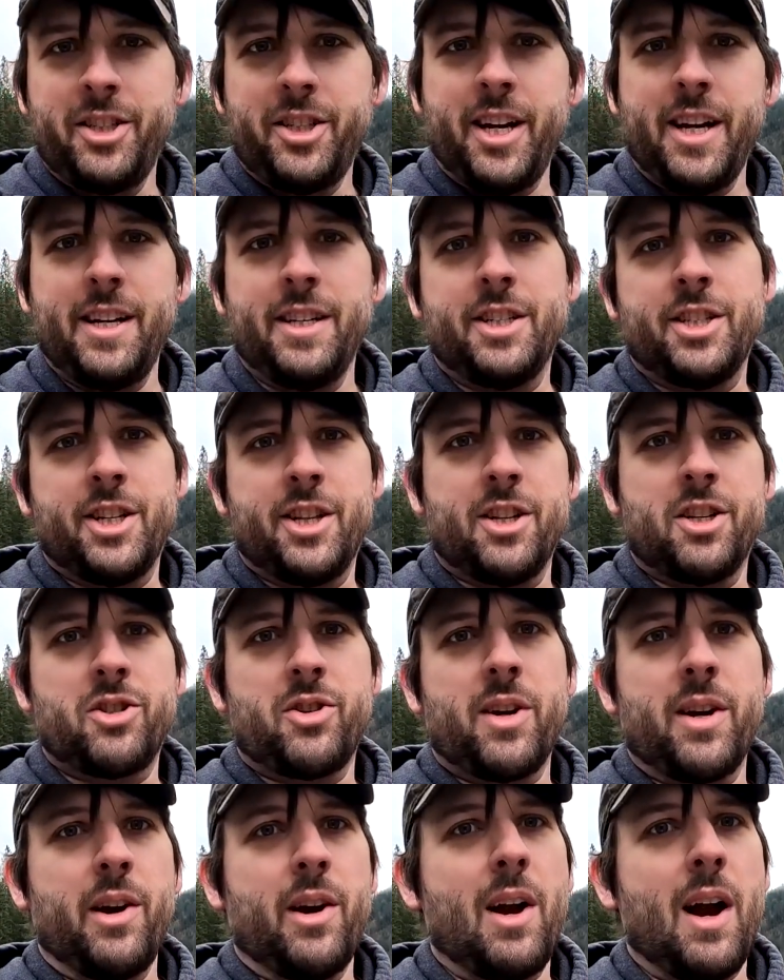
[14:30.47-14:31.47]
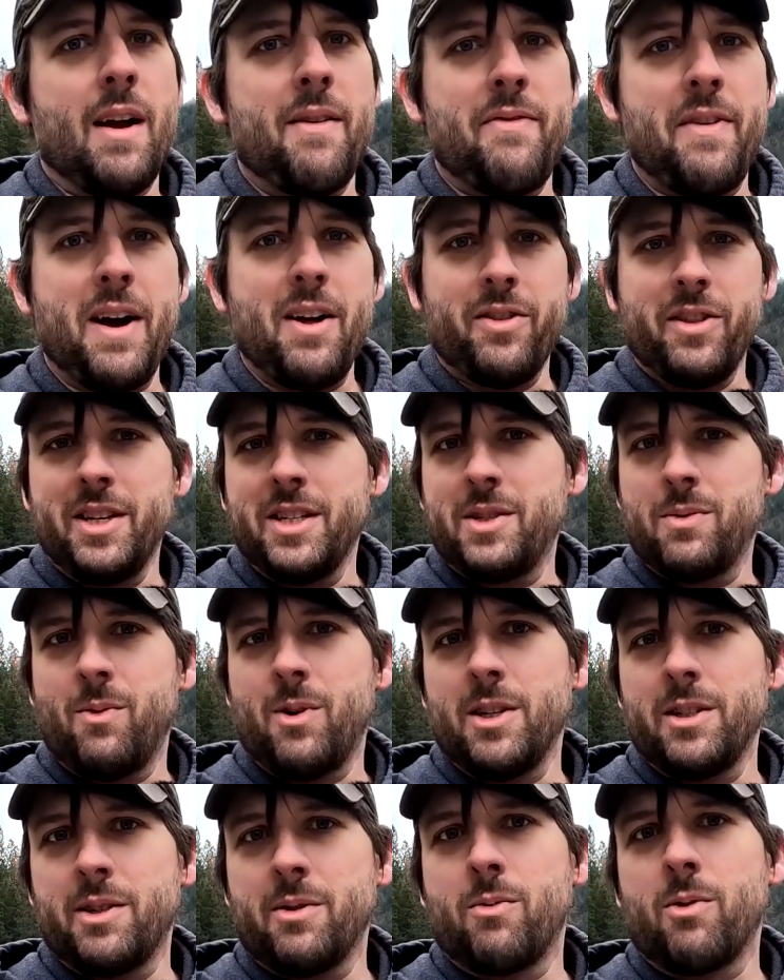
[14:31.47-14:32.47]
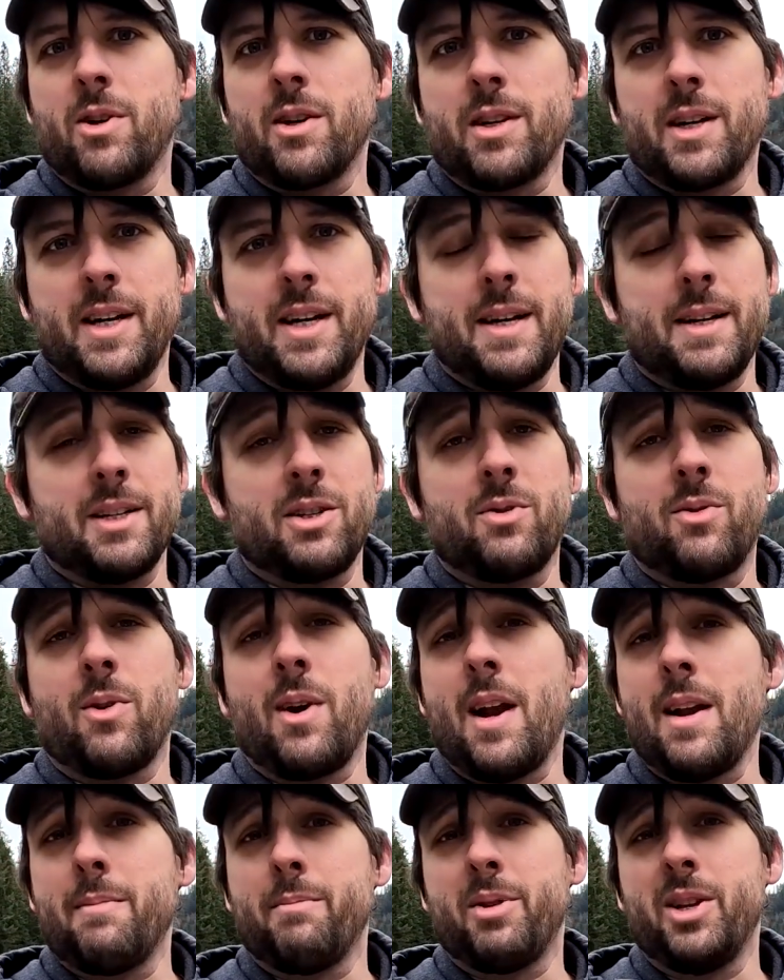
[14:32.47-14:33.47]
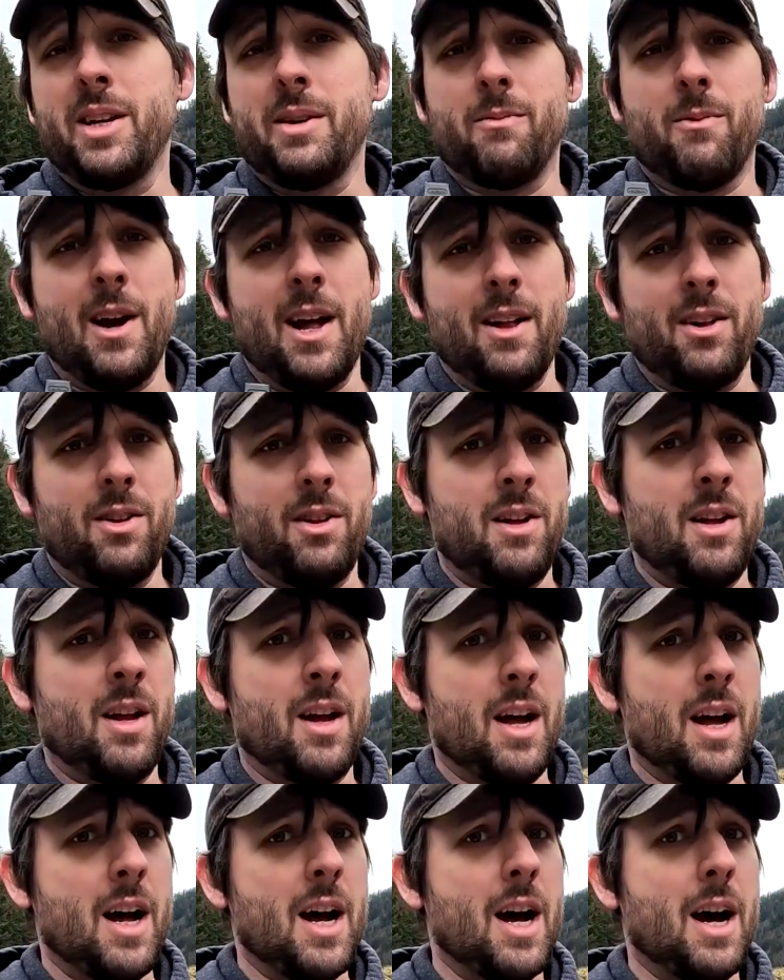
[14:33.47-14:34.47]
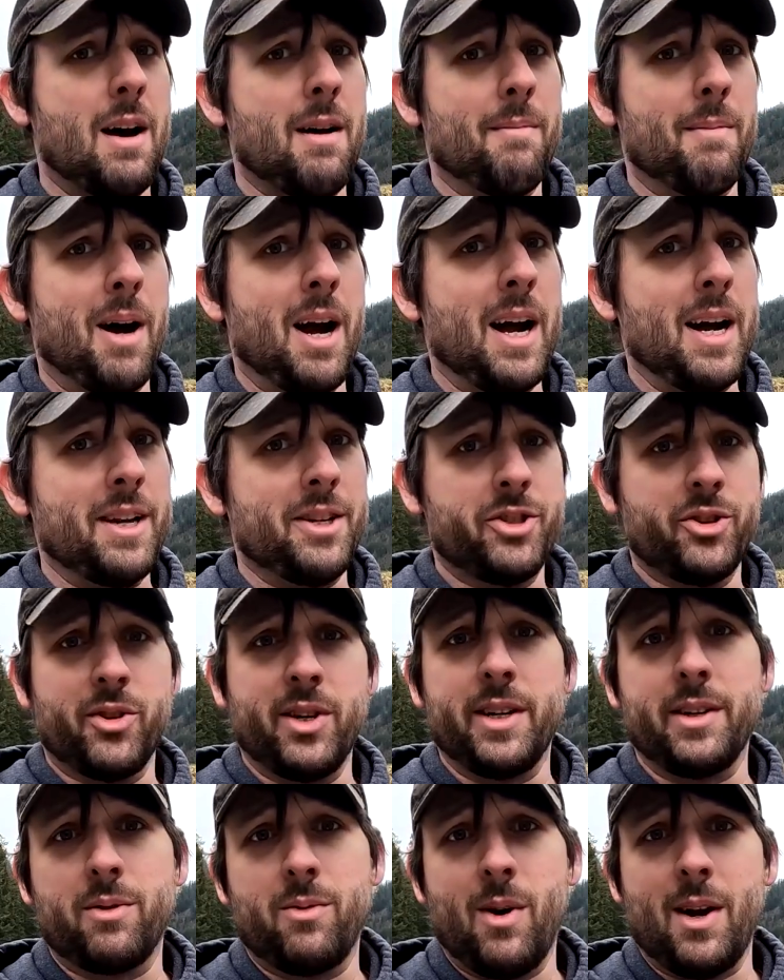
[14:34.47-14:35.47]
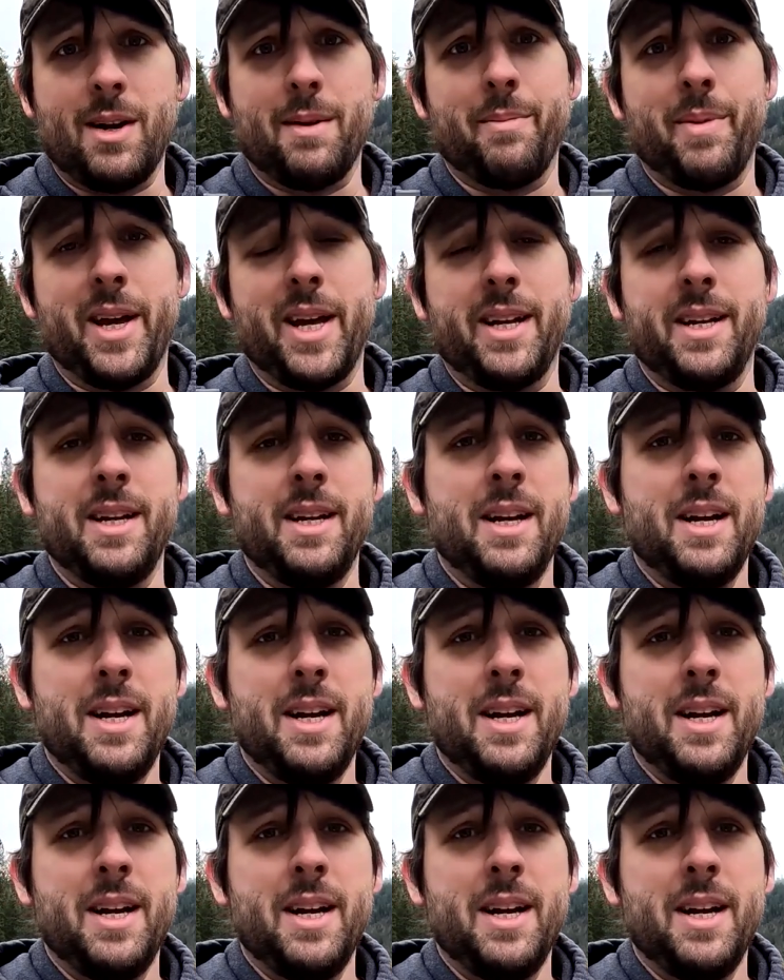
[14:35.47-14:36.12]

change the trigger. I found this one to work incredibly well. I enjoy it quite a bit.